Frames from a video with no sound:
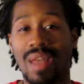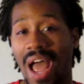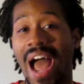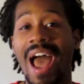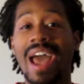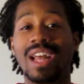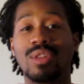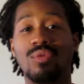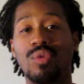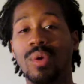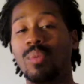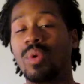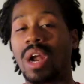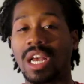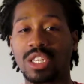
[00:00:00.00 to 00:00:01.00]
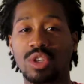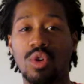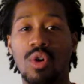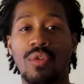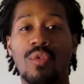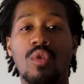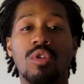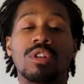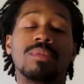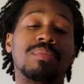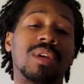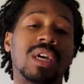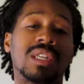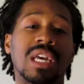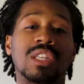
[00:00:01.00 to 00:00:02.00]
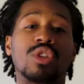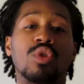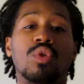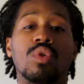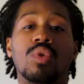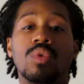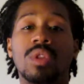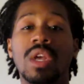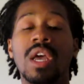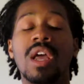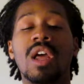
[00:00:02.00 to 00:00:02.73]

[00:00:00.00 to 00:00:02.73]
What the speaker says: I had to reap what I sow, of course, because I told